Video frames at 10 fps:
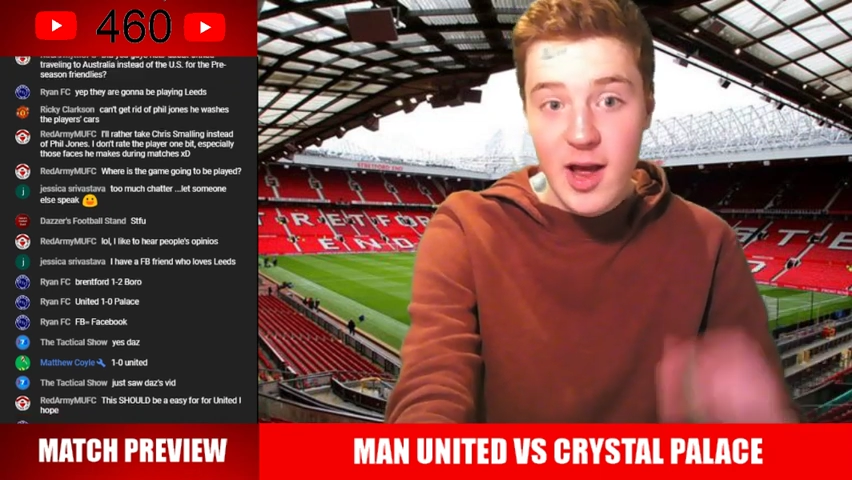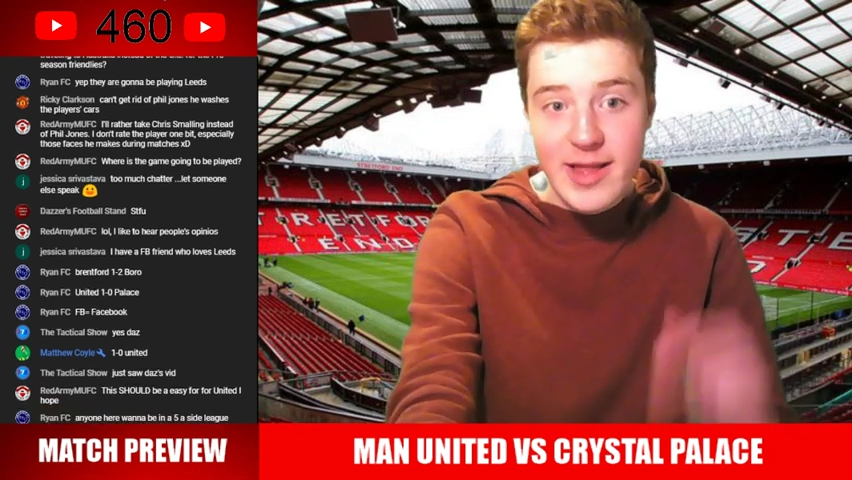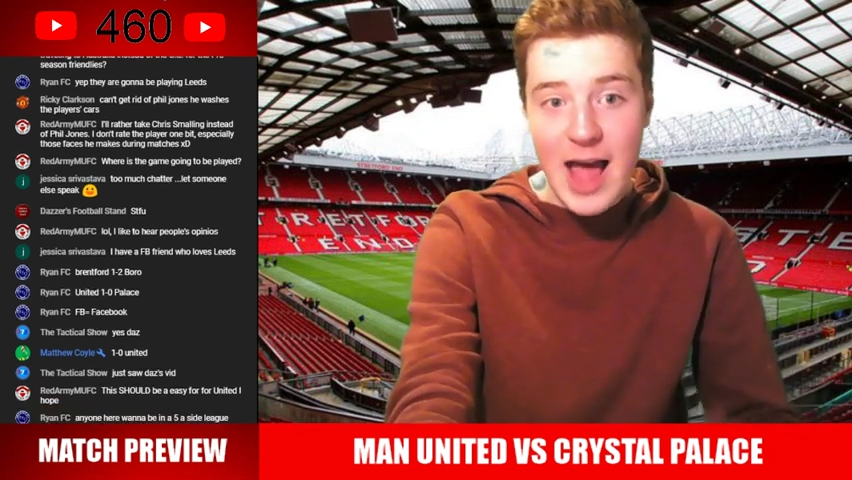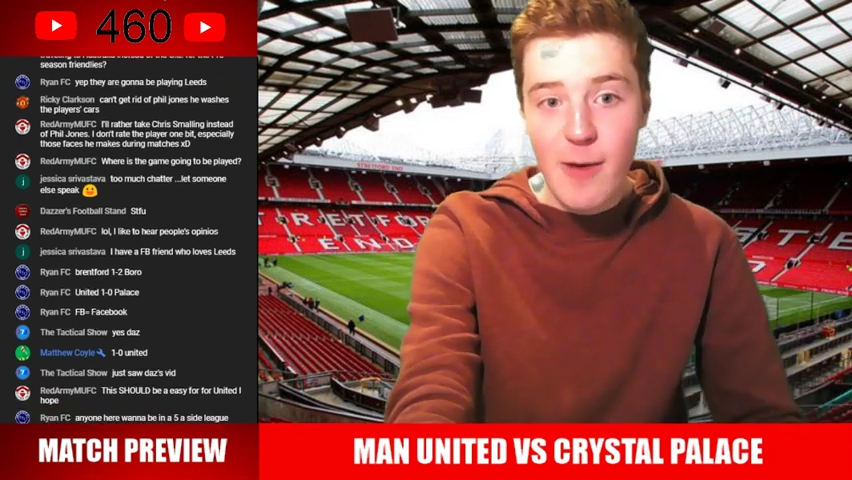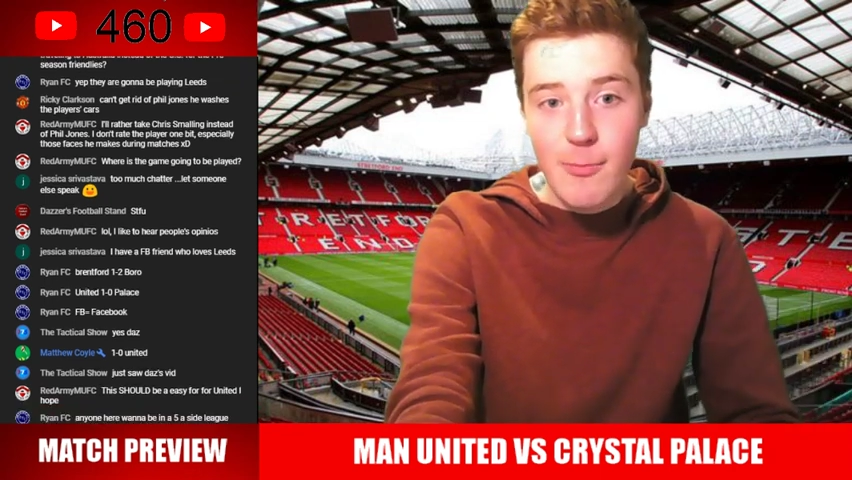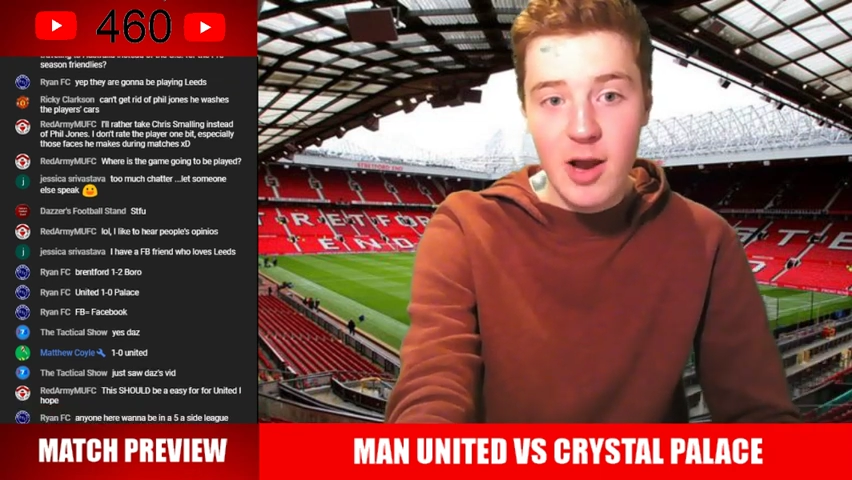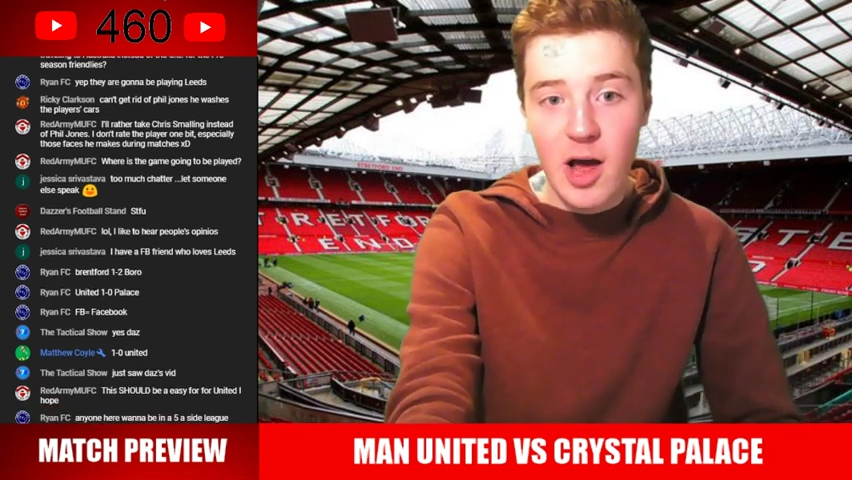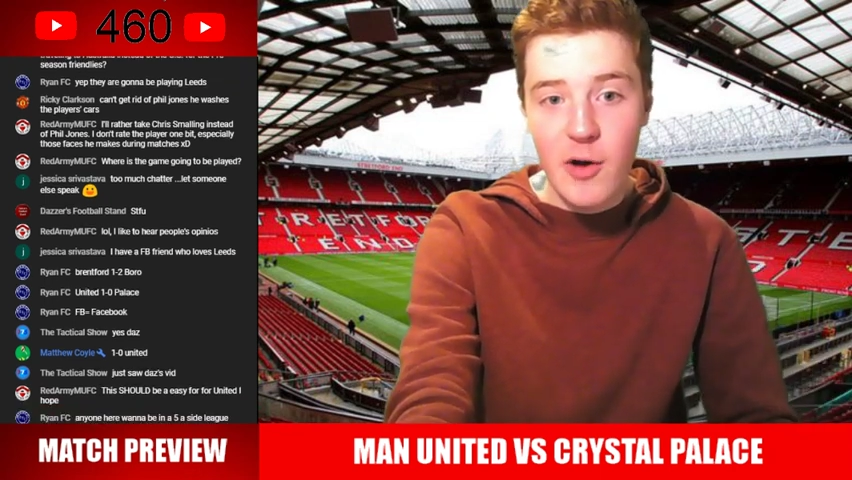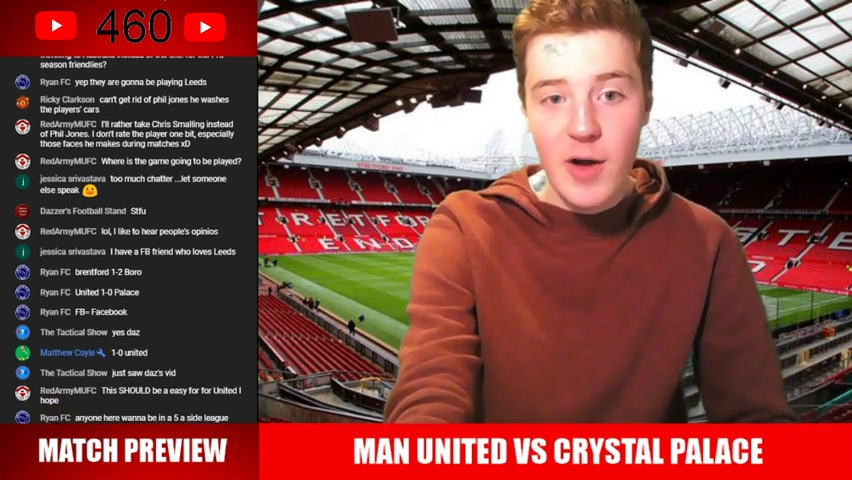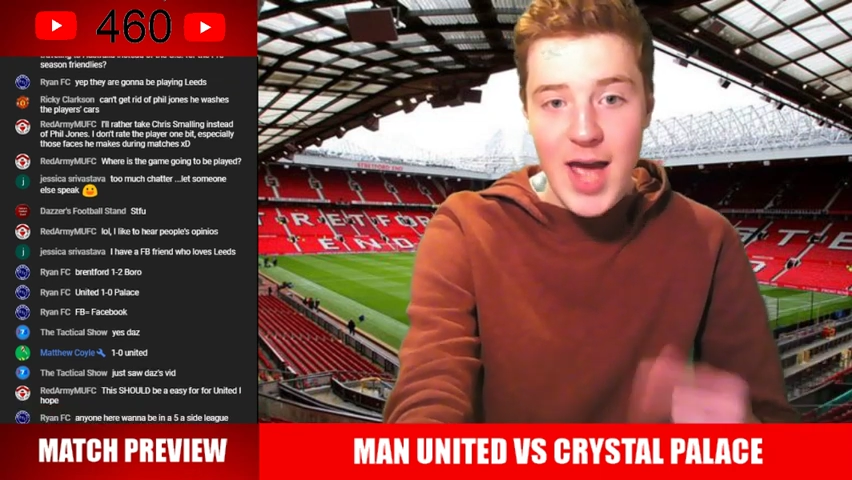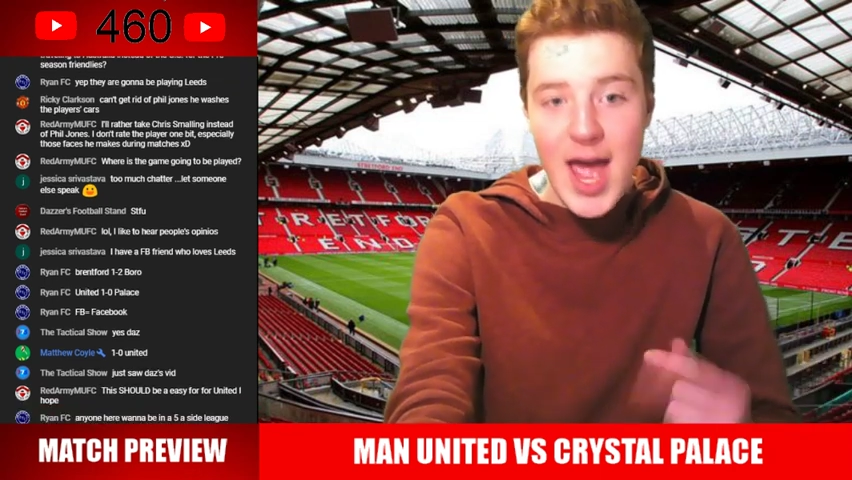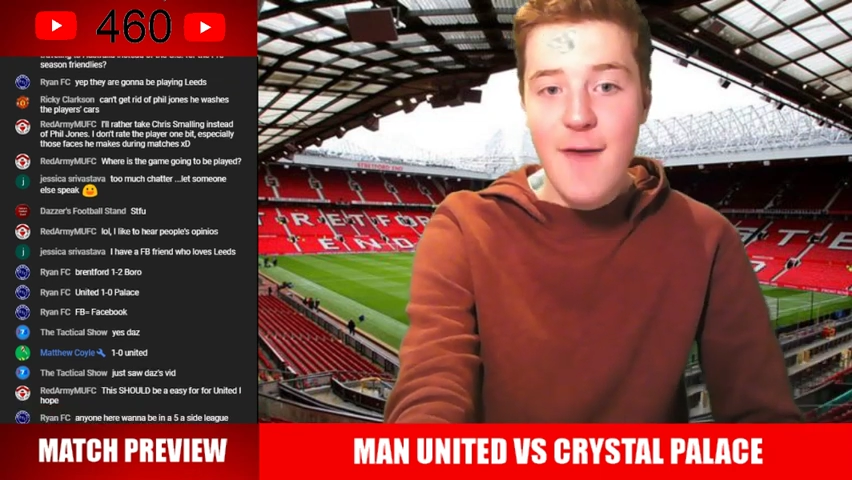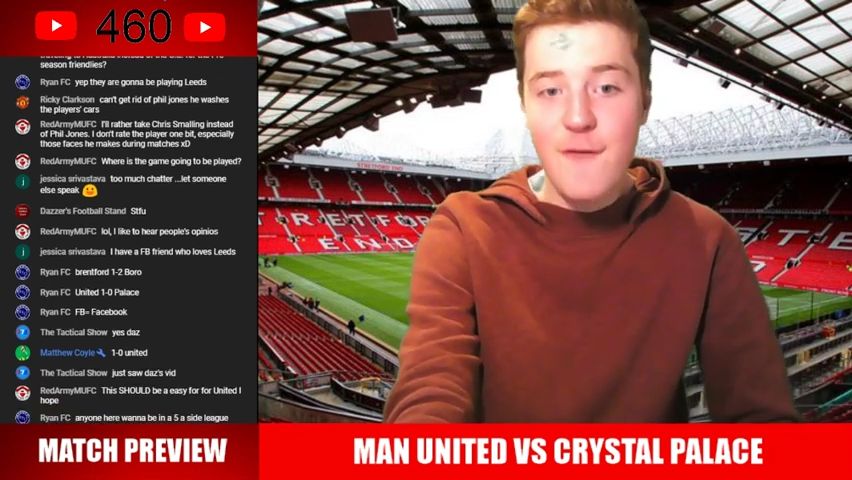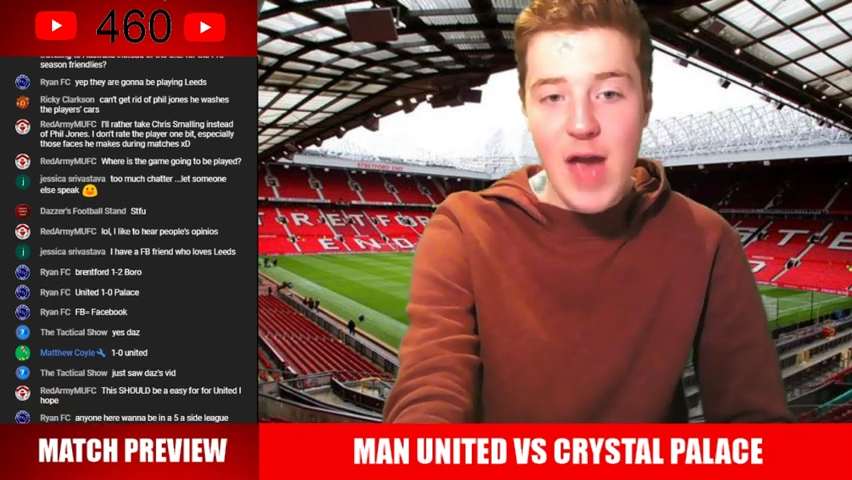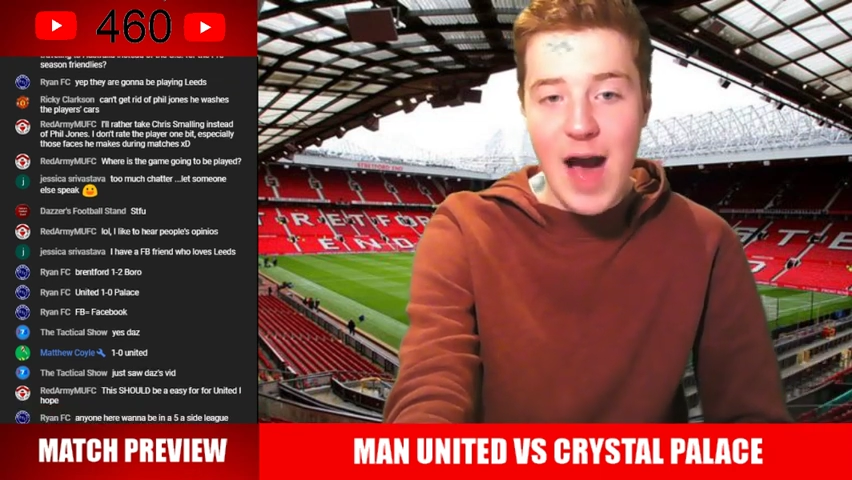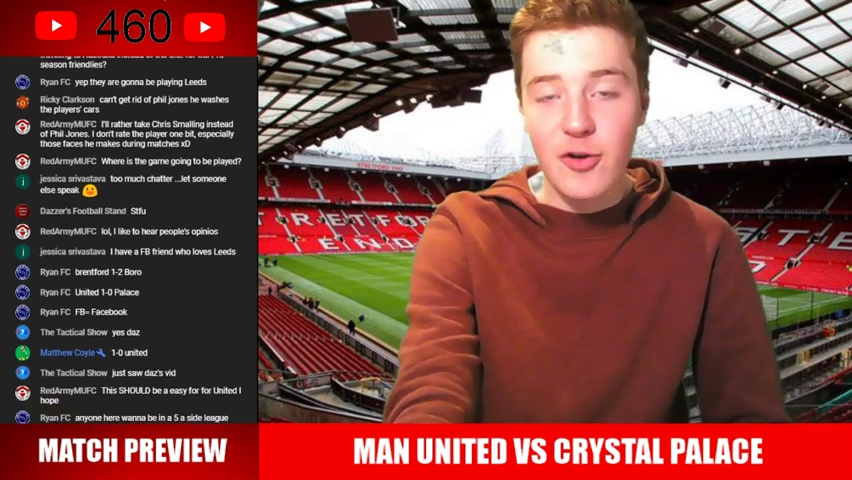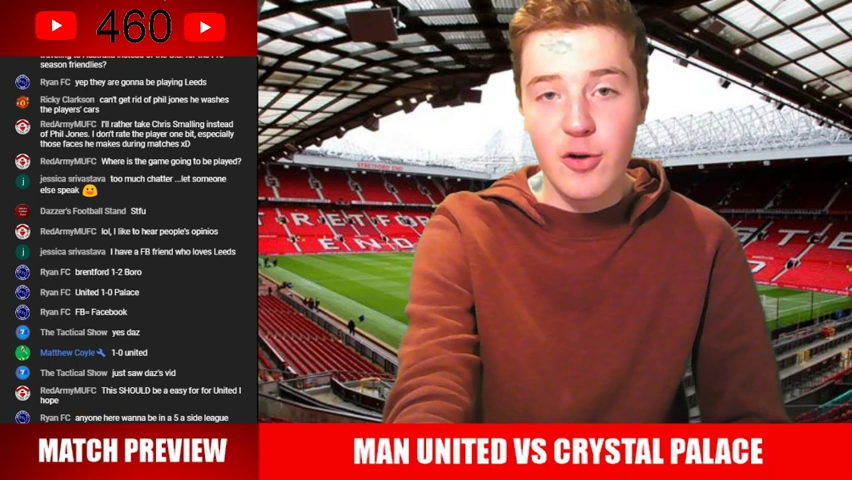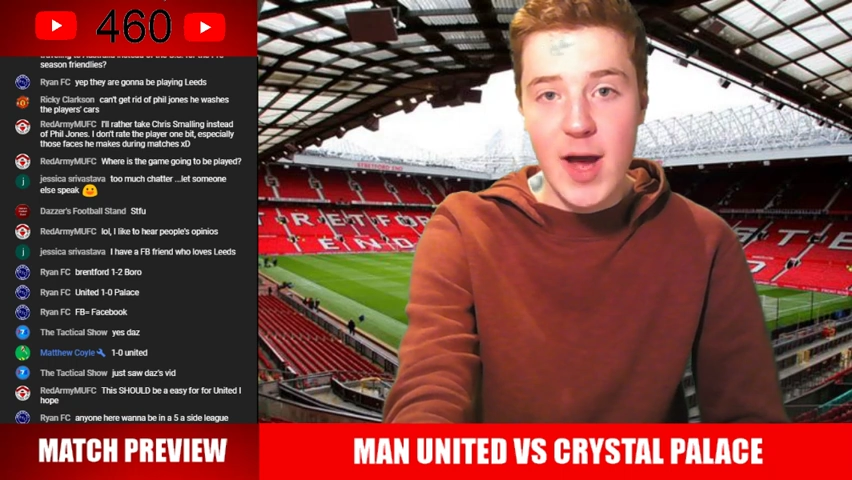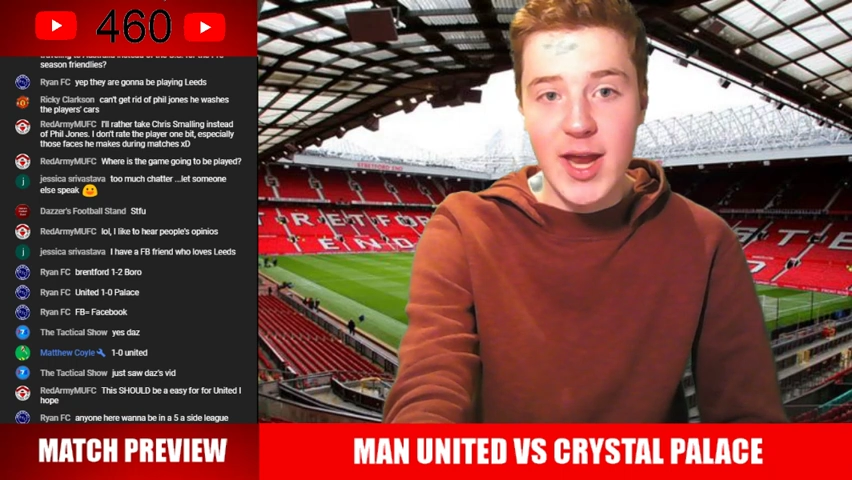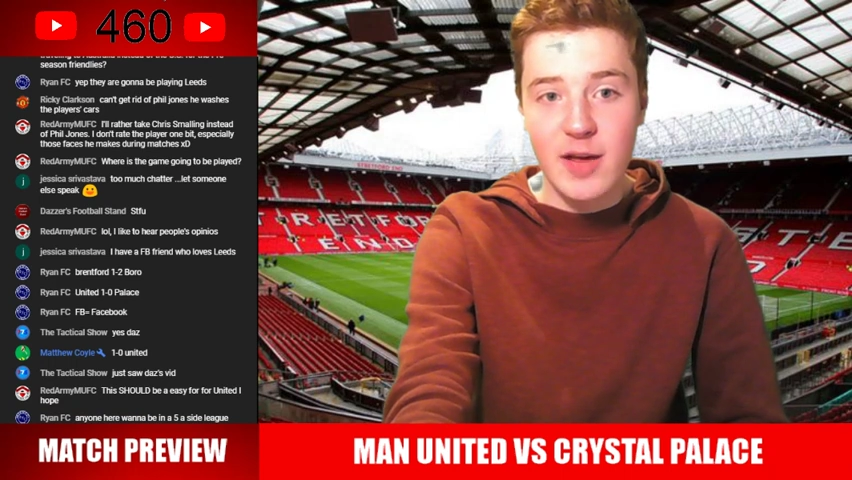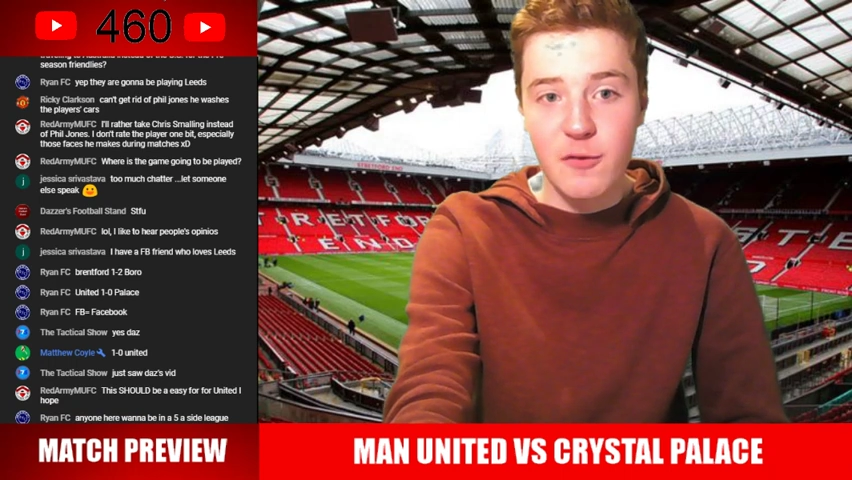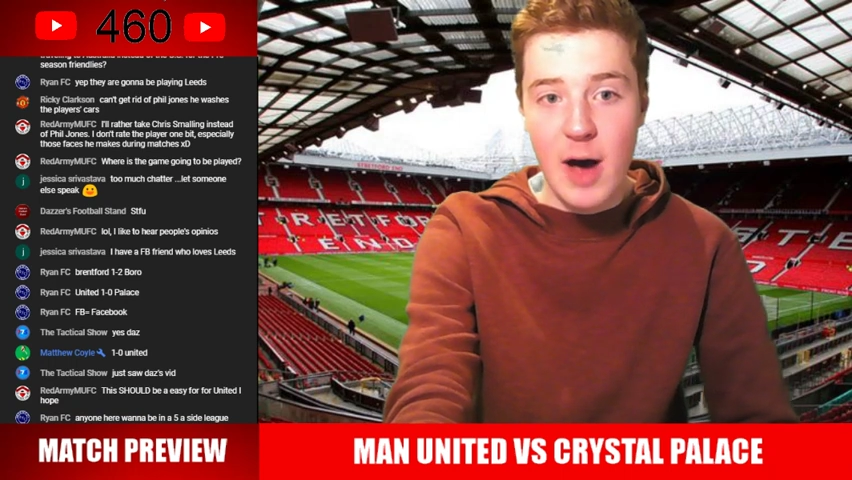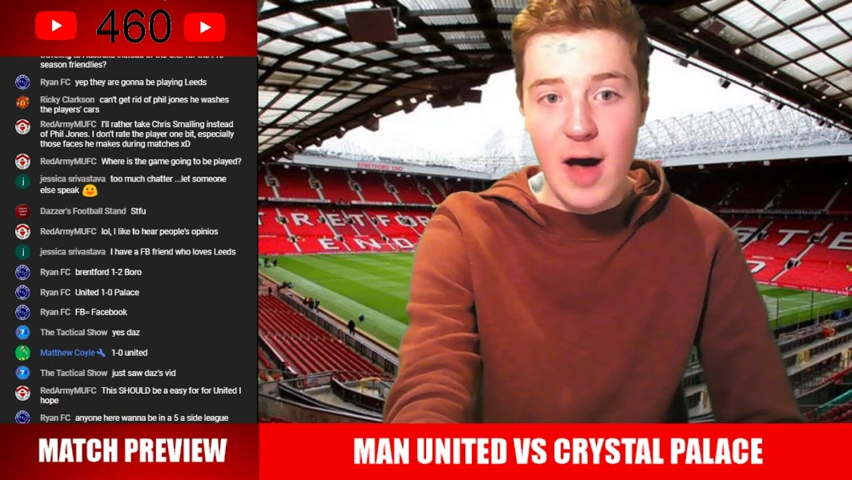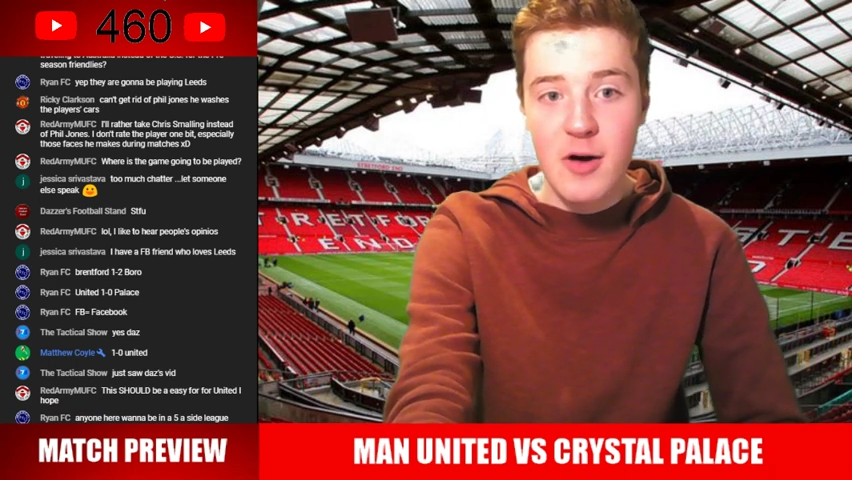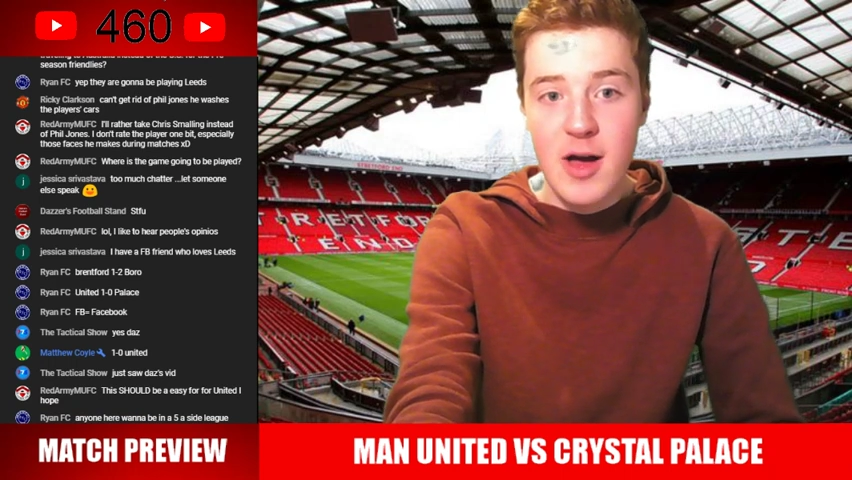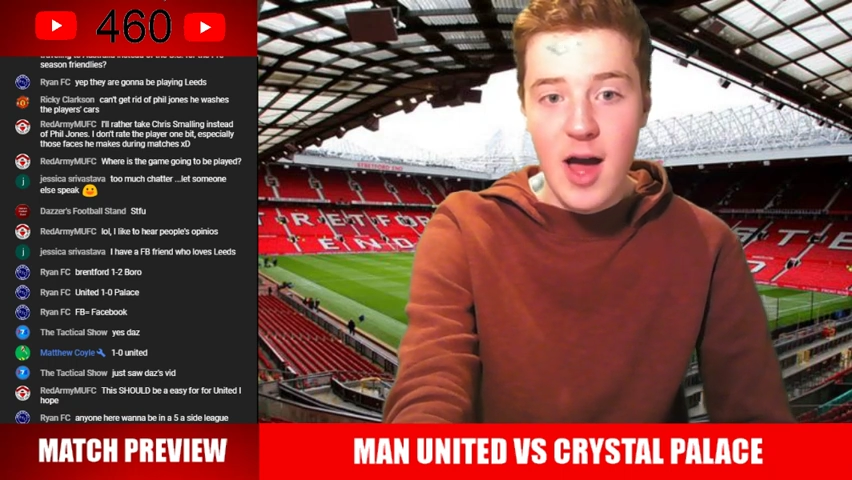down below if you haven't already as well.